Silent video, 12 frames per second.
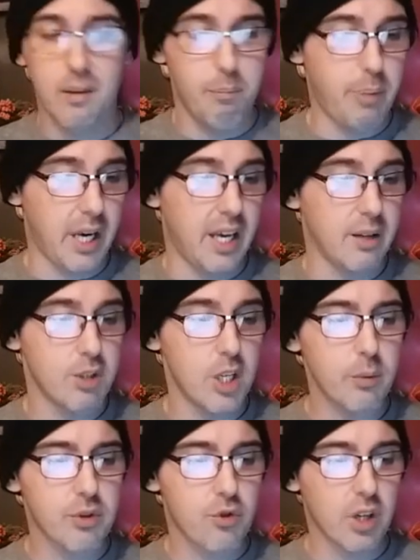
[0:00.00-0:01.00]
but she
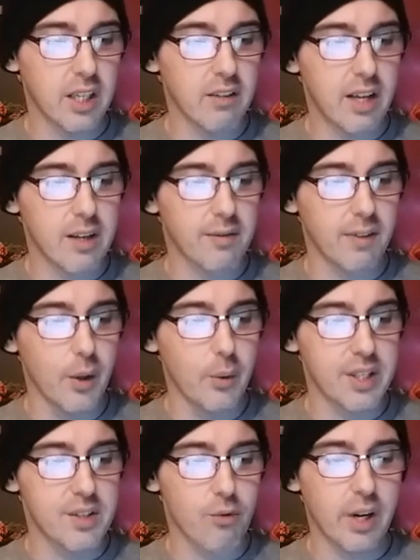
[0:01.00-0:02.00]
was drinking a lot of
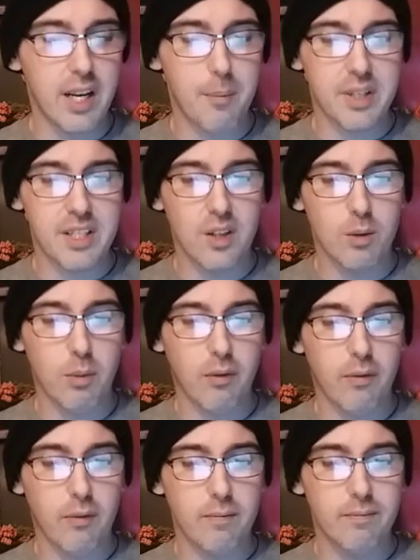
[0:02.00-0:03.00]
fluids right up until
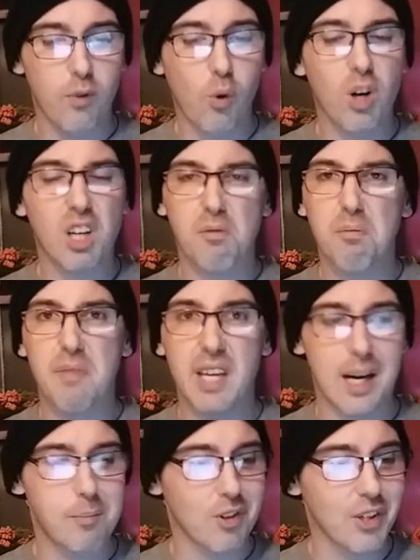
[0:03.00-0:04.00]
before the
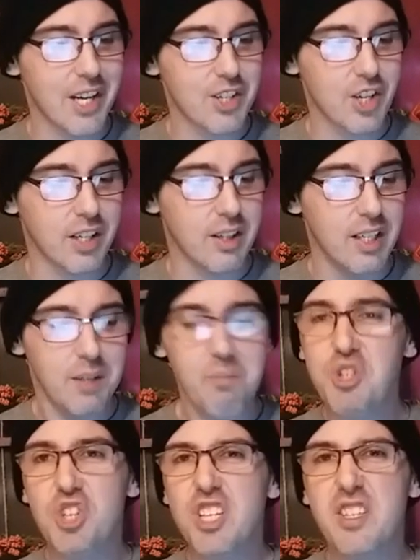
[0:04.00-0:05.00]
operation.
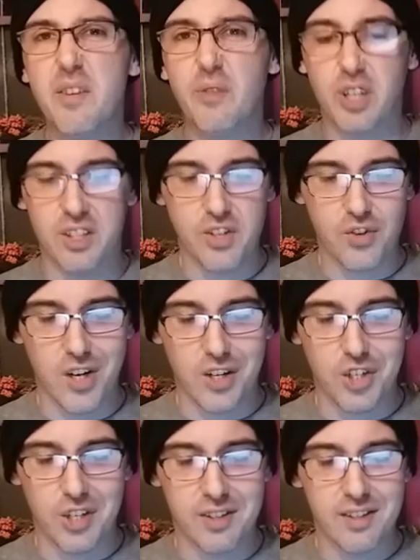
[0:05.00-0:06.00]
Just different
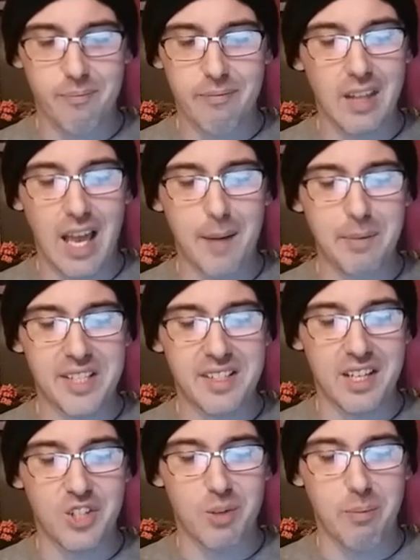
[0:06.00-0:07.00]
instructions. I'm not
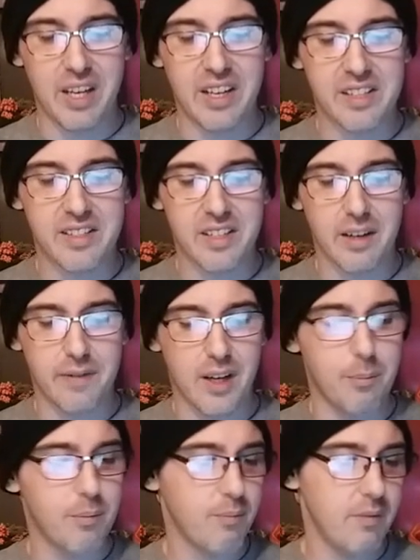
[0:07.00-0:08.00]
saying she made that stuff
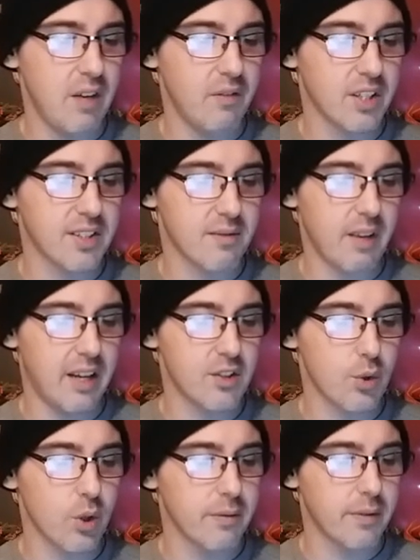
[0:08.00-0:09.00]
up. It looks
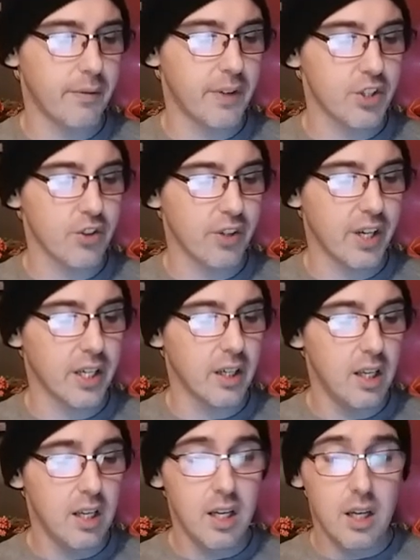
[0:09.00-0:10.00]
sort of official here.
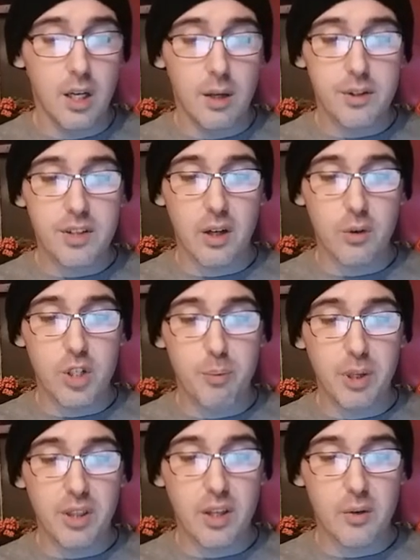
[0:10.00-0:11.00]
So she
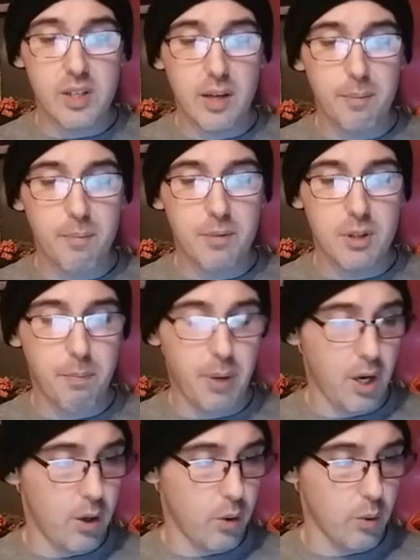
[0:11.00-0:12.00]
put those up to
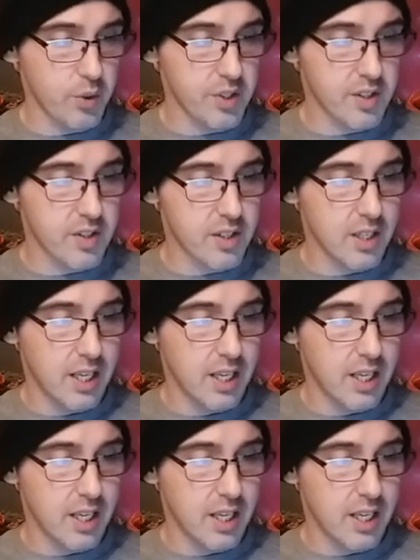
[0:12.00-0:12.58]
post,